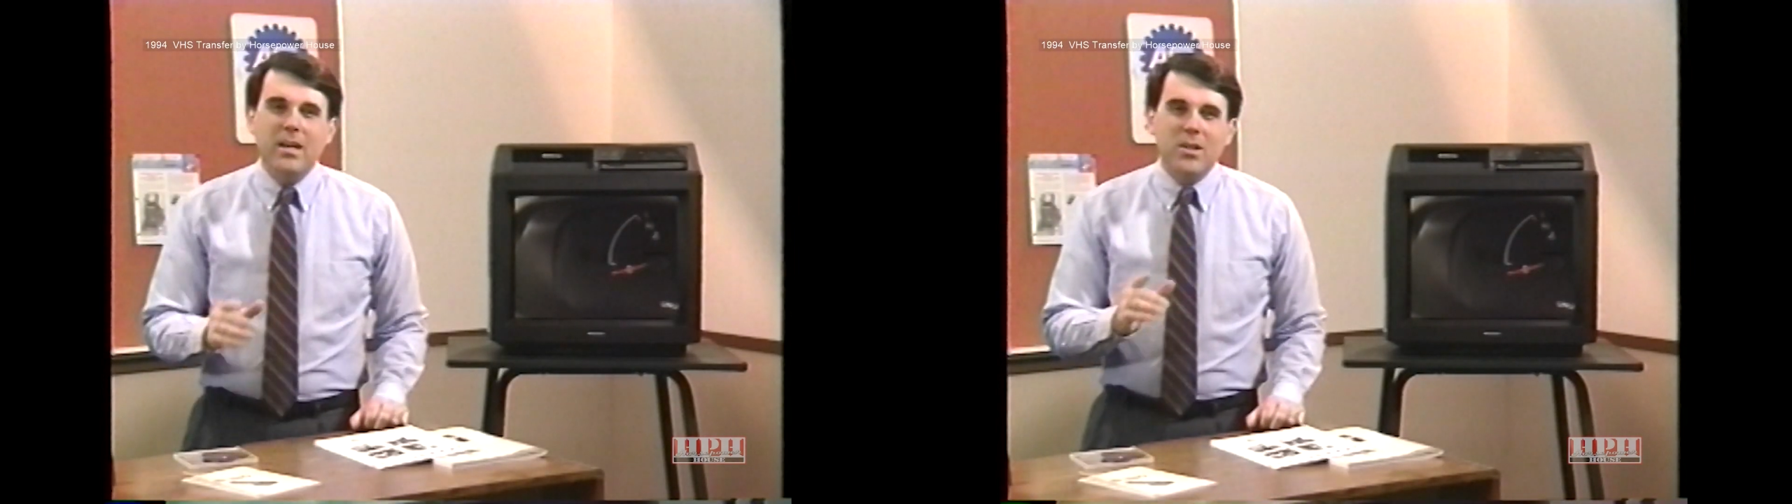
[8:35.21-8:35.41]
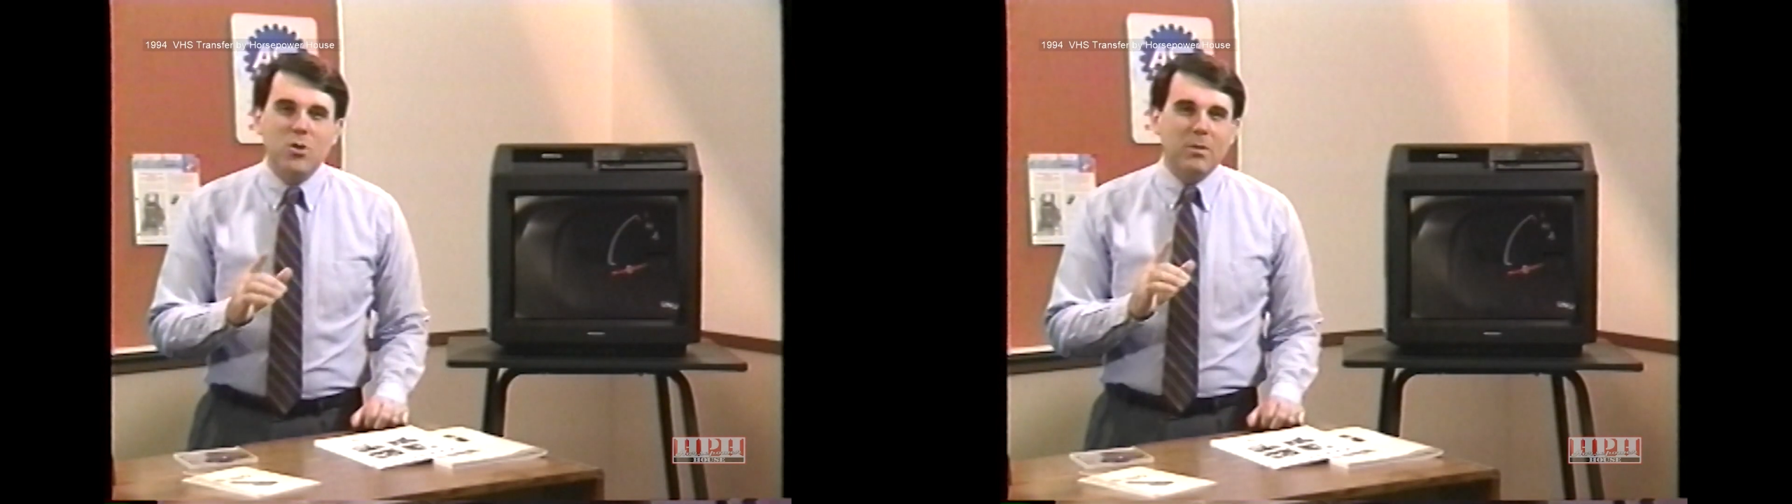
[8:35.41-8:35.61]

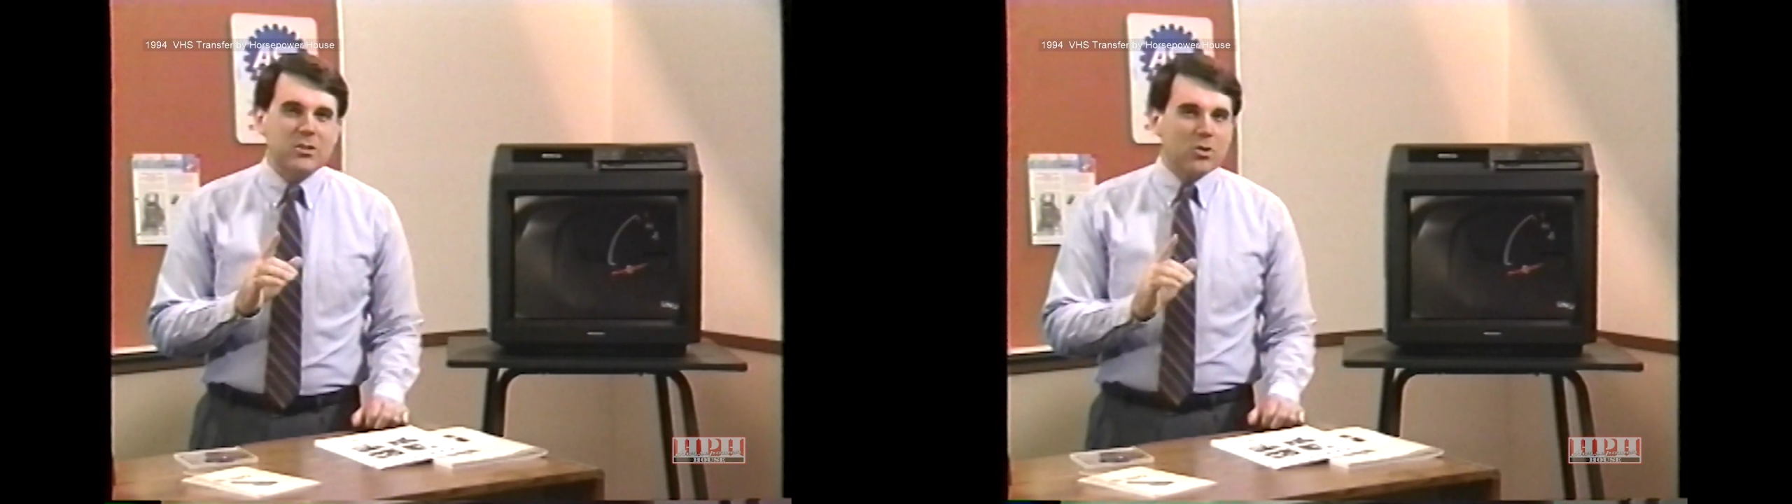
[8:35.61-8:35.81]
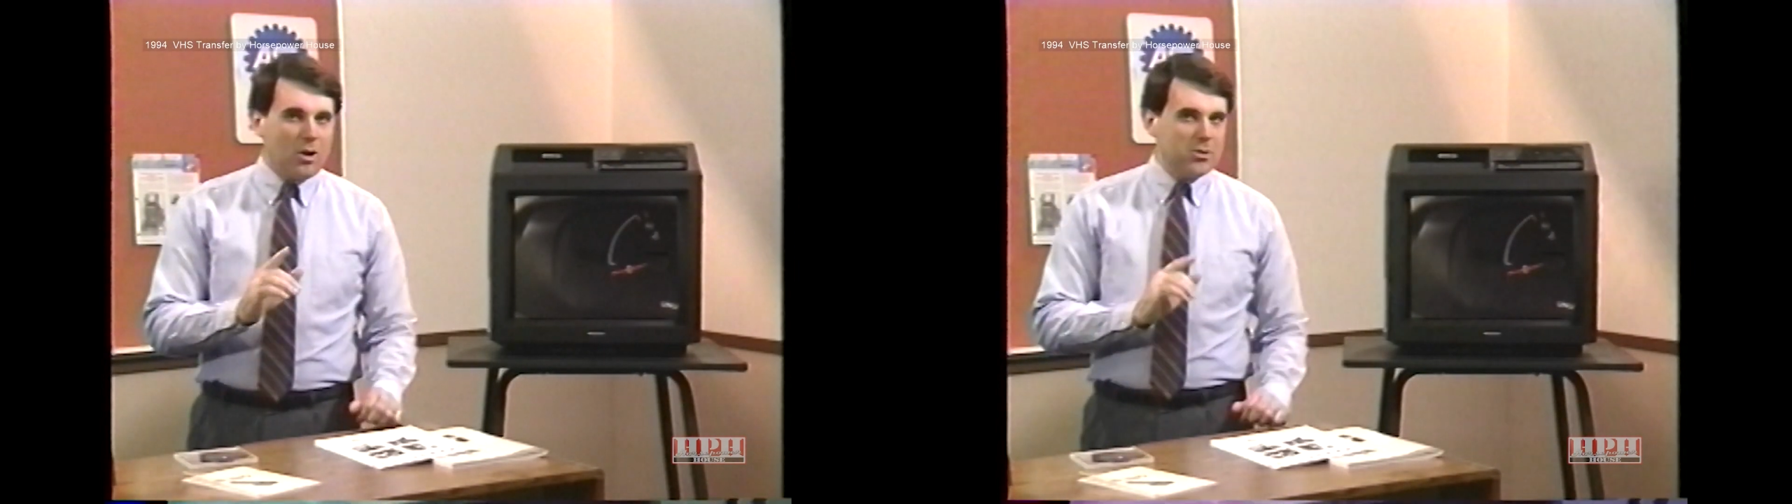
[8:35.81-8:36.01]
You
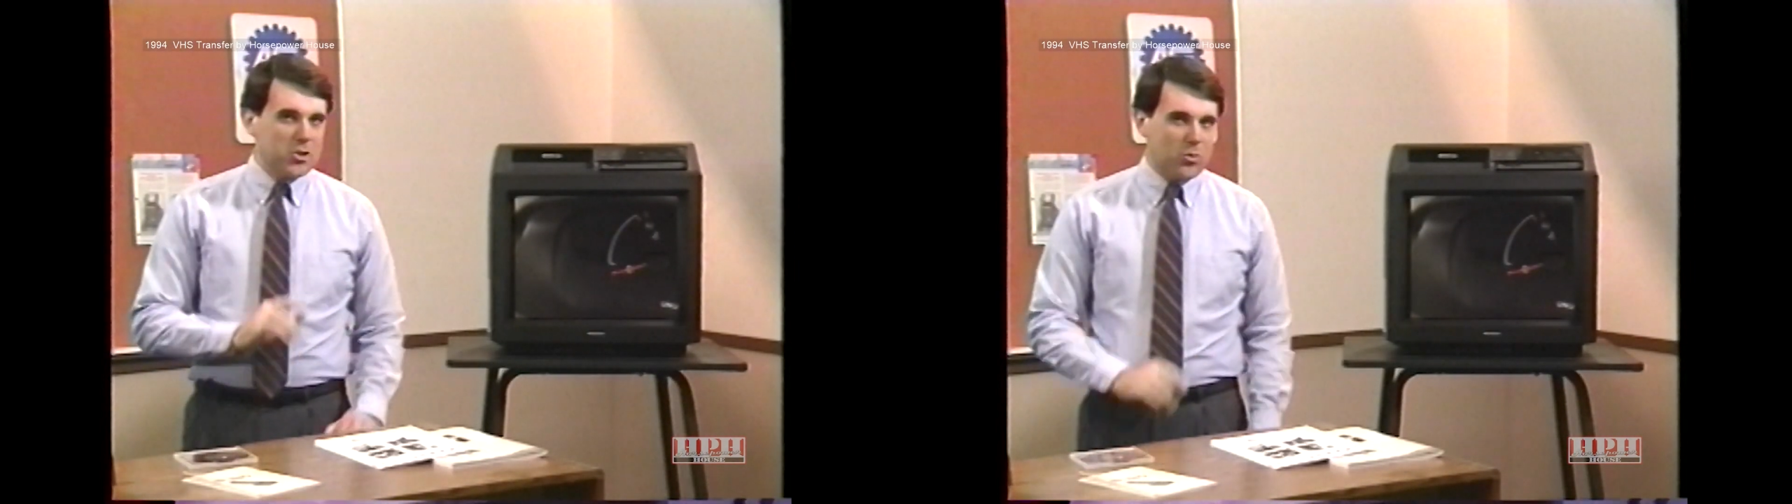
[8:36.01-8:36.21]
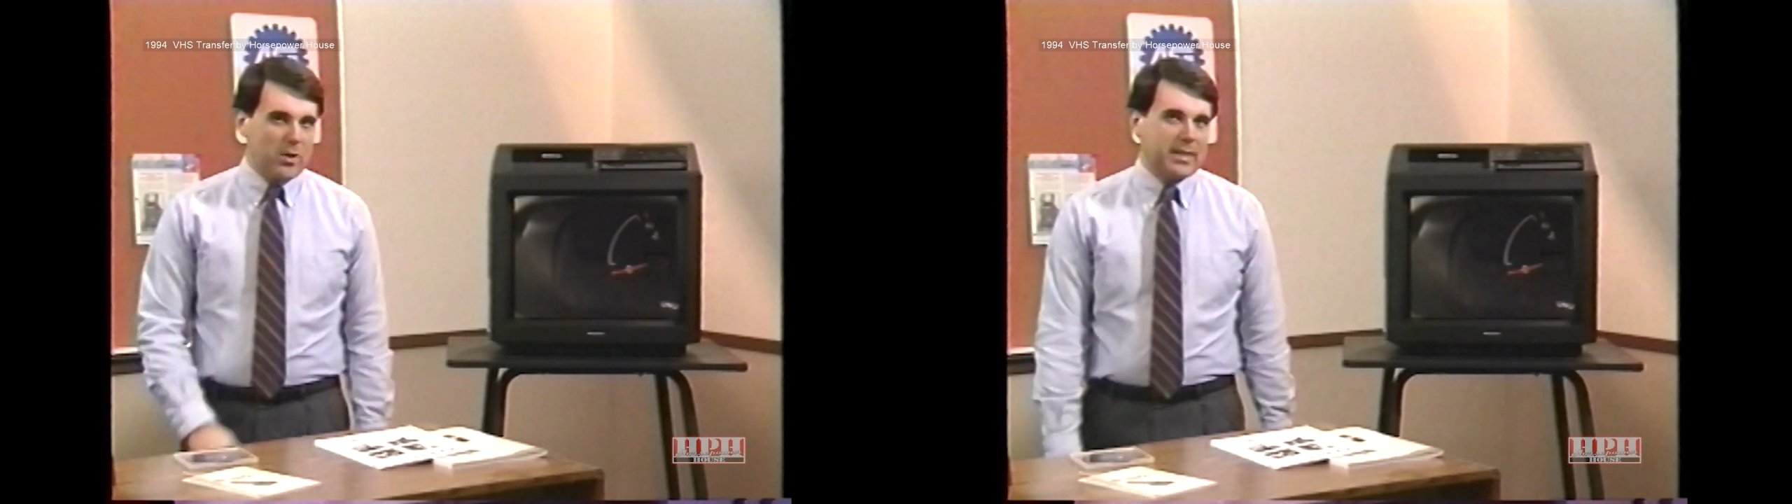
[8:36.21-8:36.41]
must
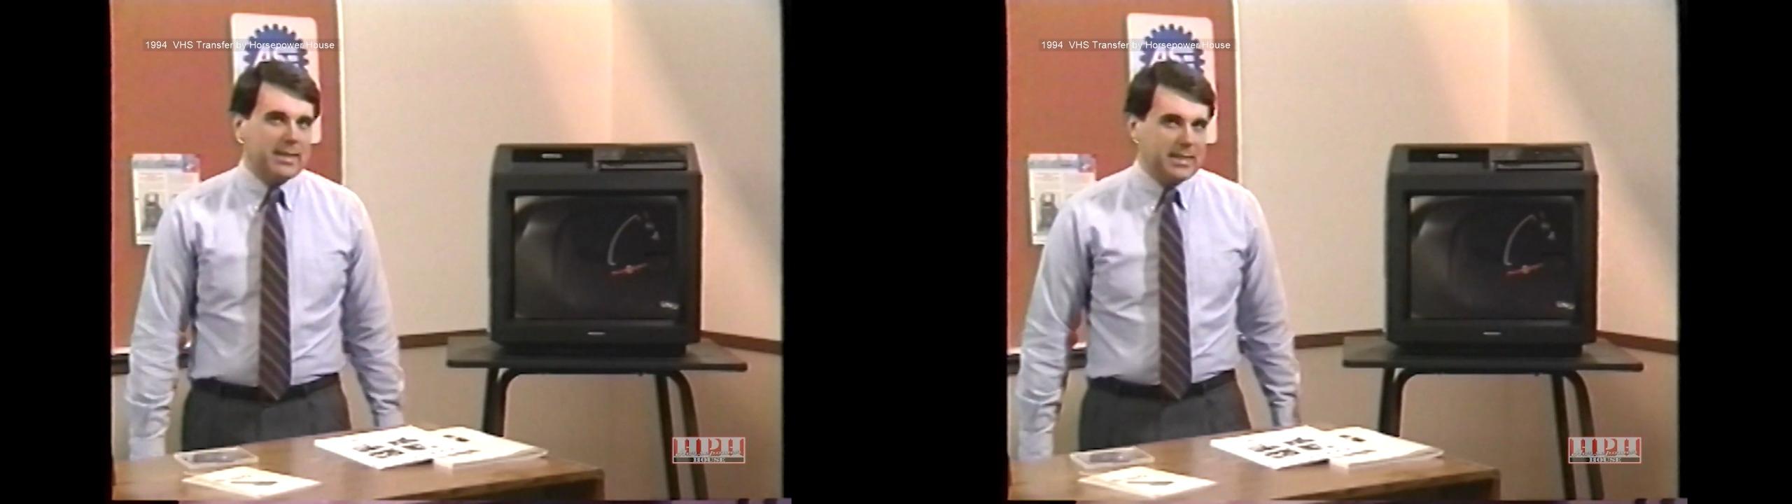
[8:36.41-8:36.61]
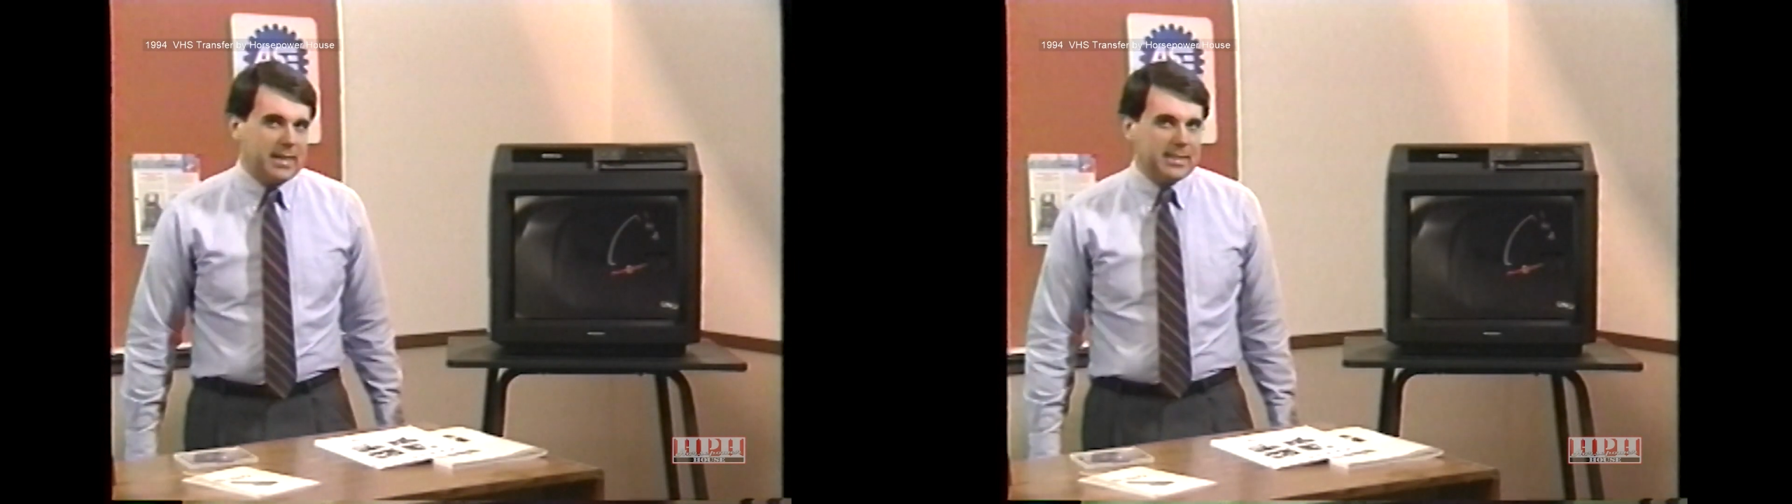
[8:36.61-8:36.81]
also
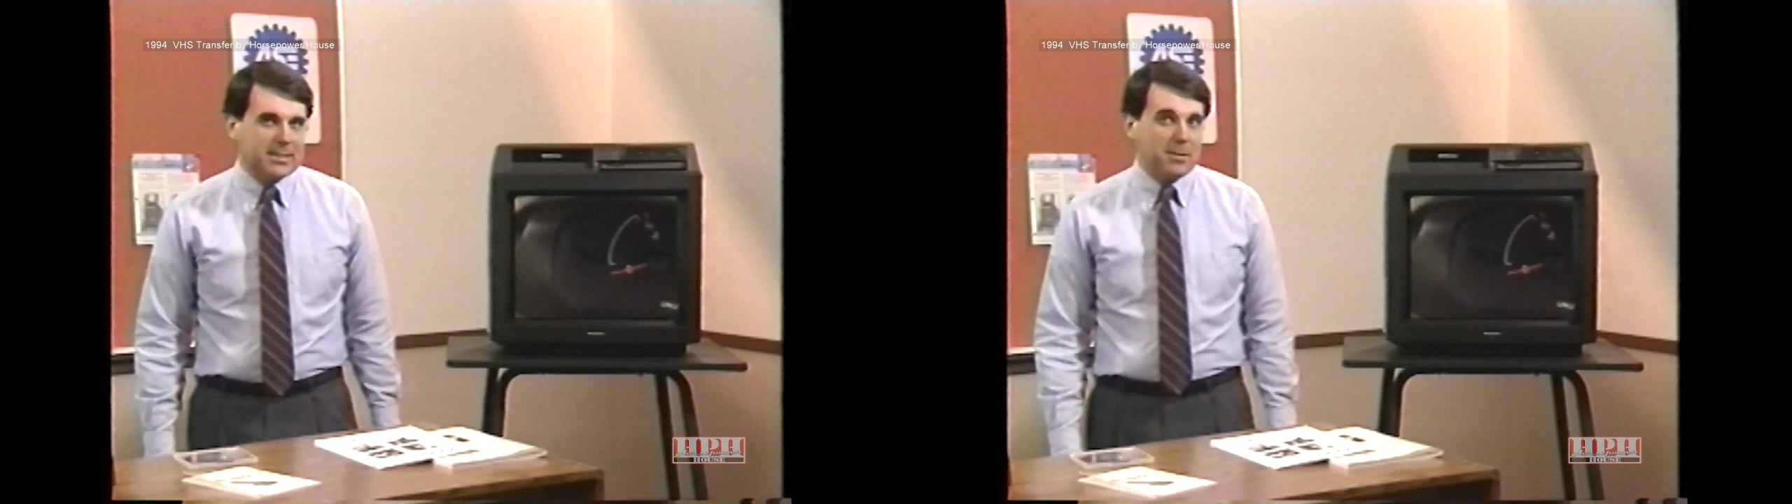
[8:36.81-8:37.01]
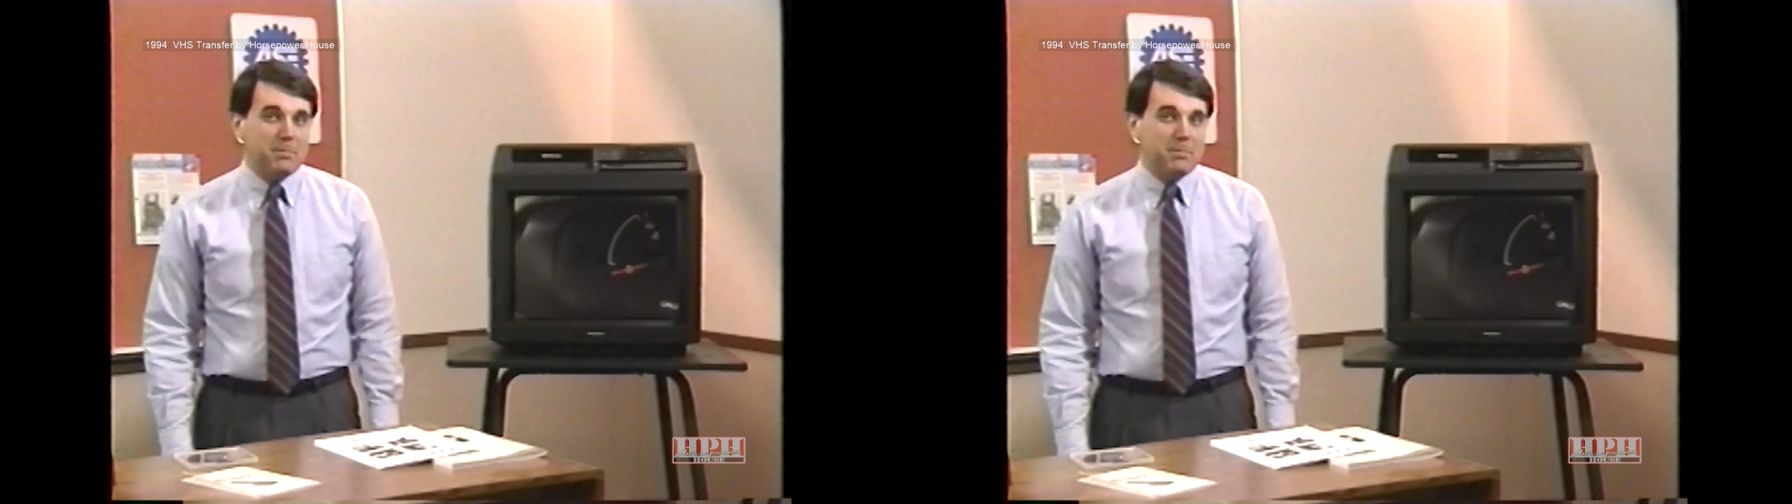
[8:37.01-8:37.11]
recognize the